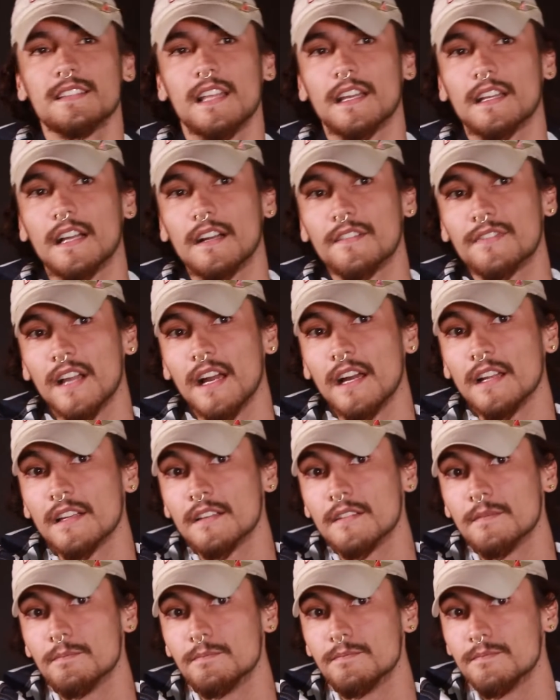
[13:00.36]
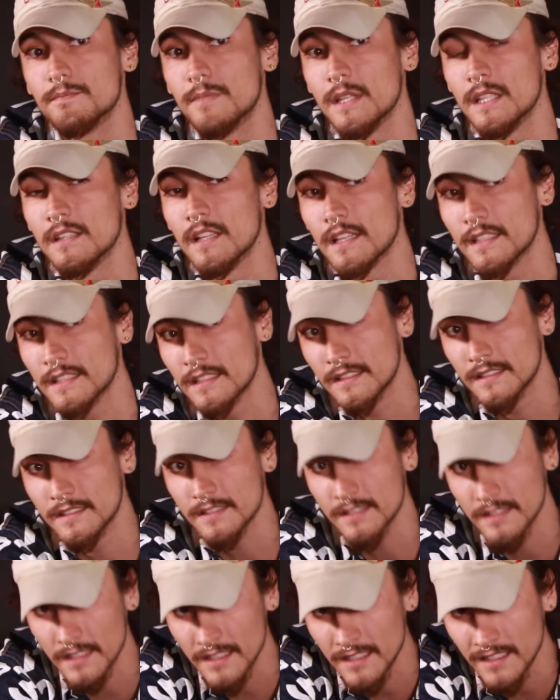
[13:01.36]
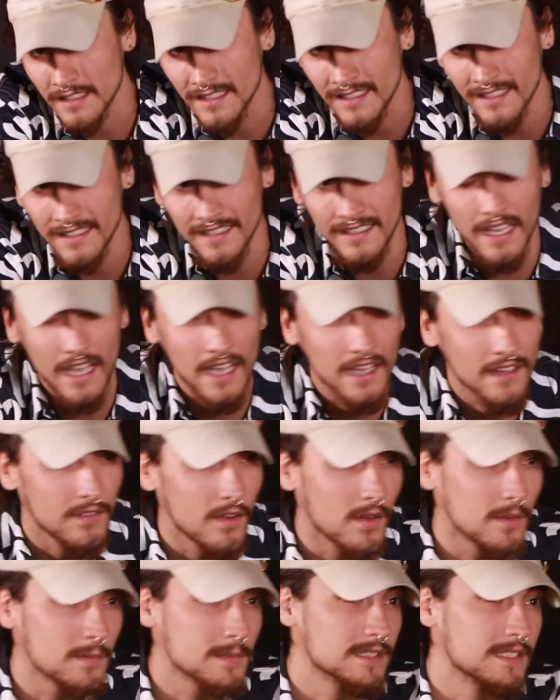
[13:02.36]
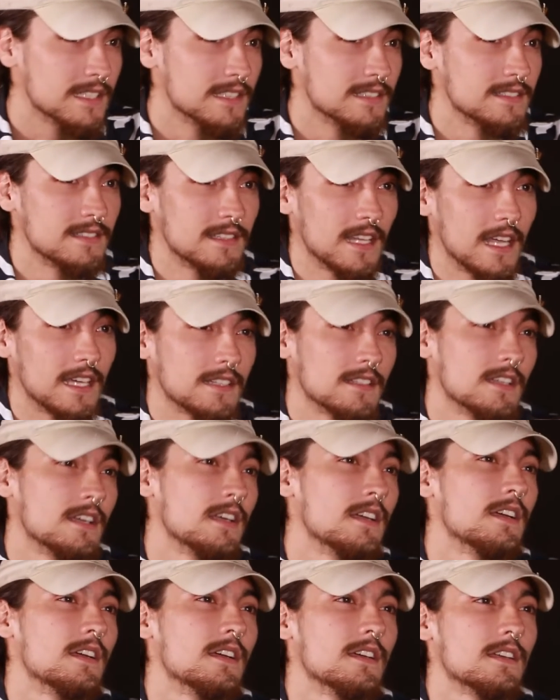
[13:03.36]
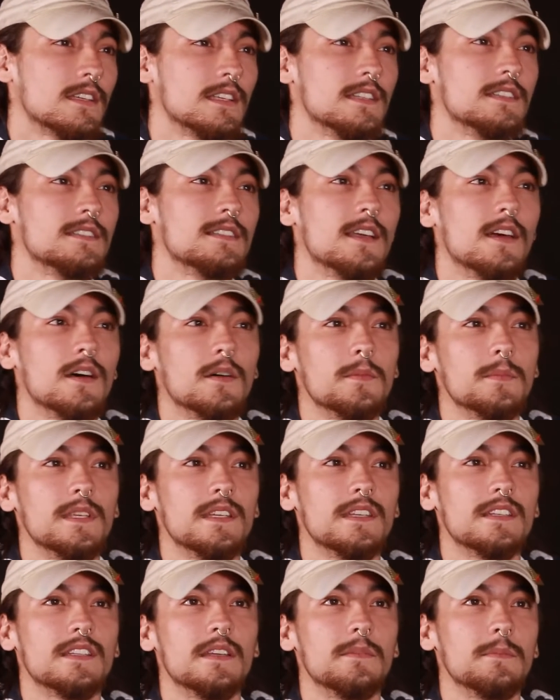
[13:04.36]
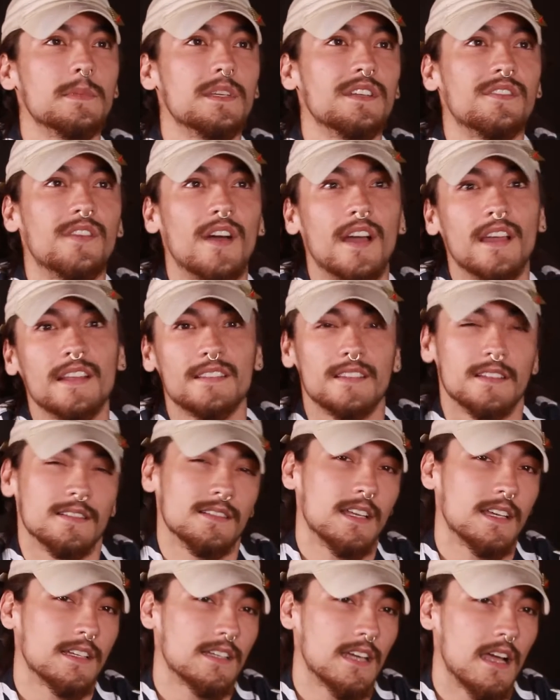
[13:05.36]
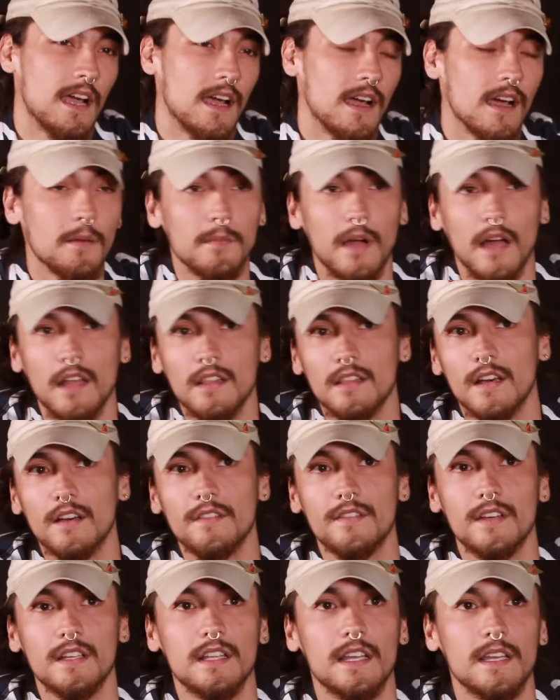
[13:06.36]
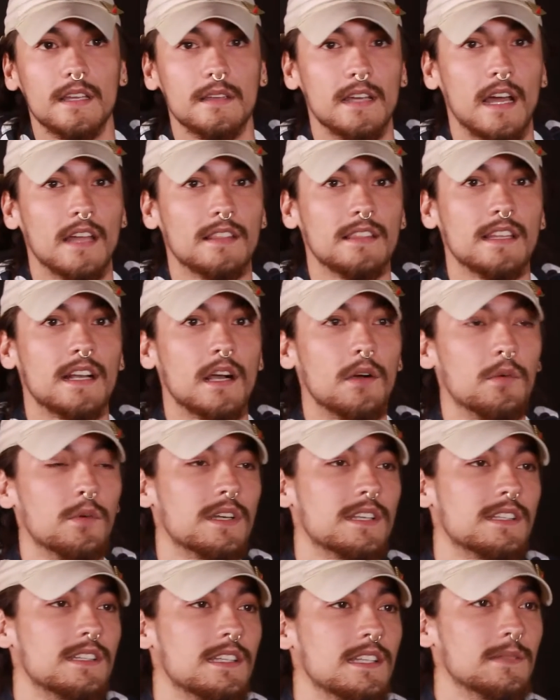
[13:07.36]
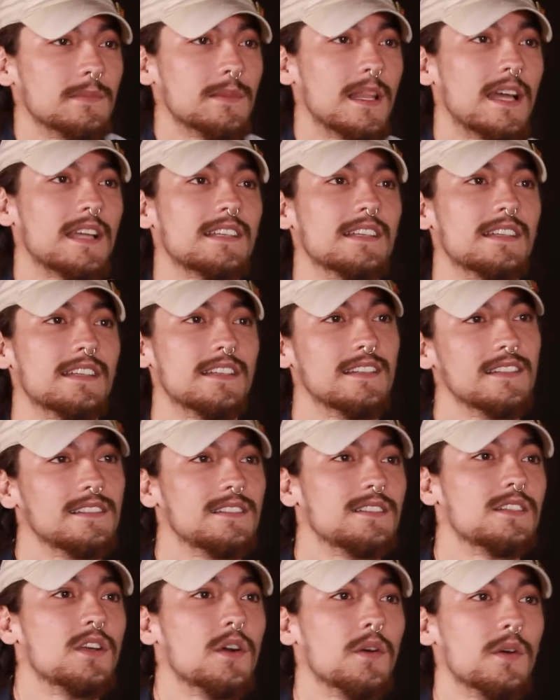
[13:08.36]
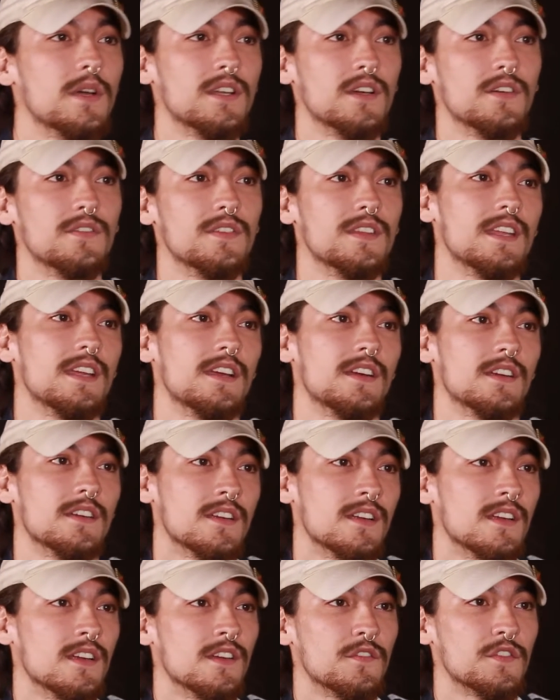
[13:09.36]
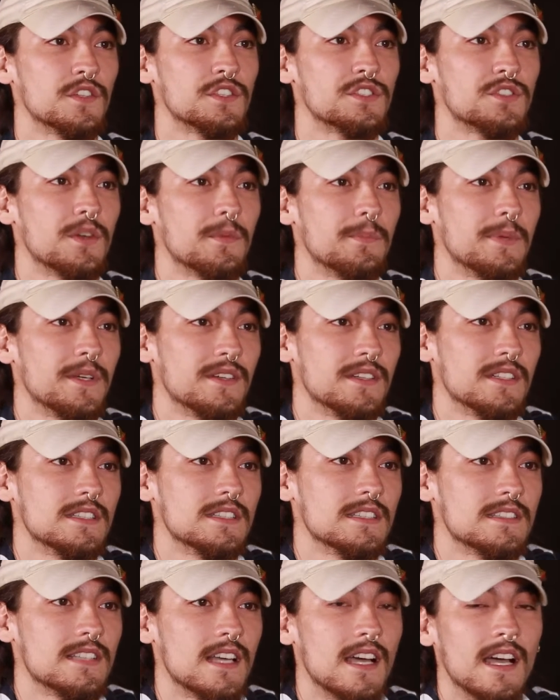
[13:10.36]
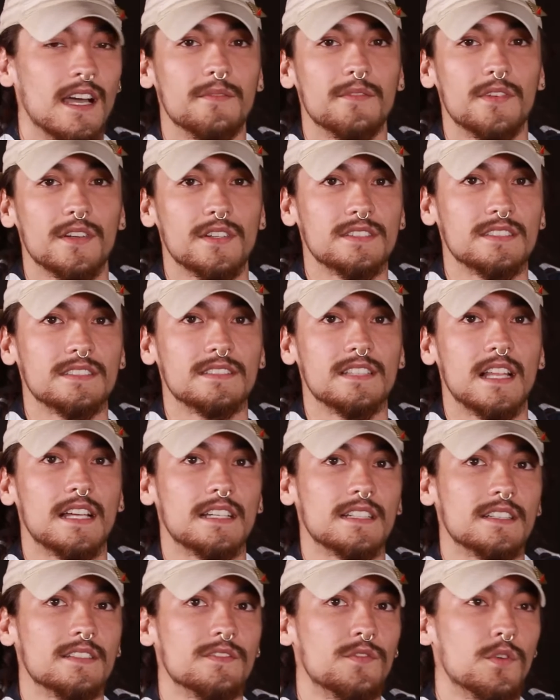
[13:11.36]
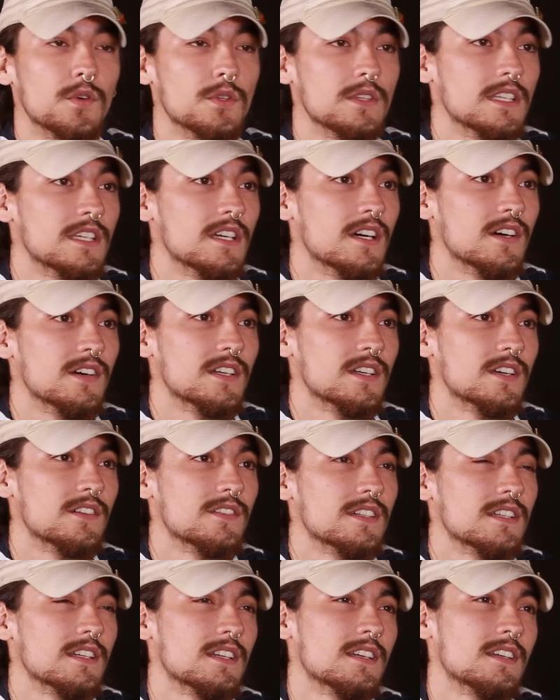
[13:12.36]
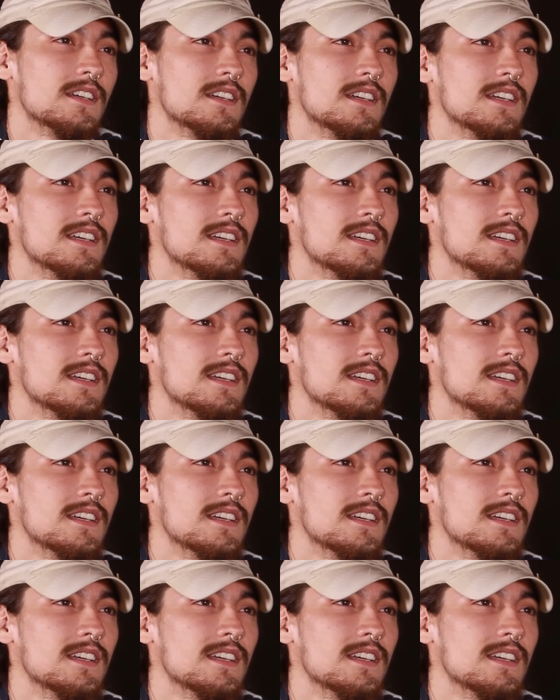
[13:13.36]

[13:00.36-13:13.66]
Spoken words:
it's like I've kind of been lucky to have homies that's, like, can tell me and give me advice. Like, I love LA. I think I want to keep liking going over there for short periods of time versus like fully going over there.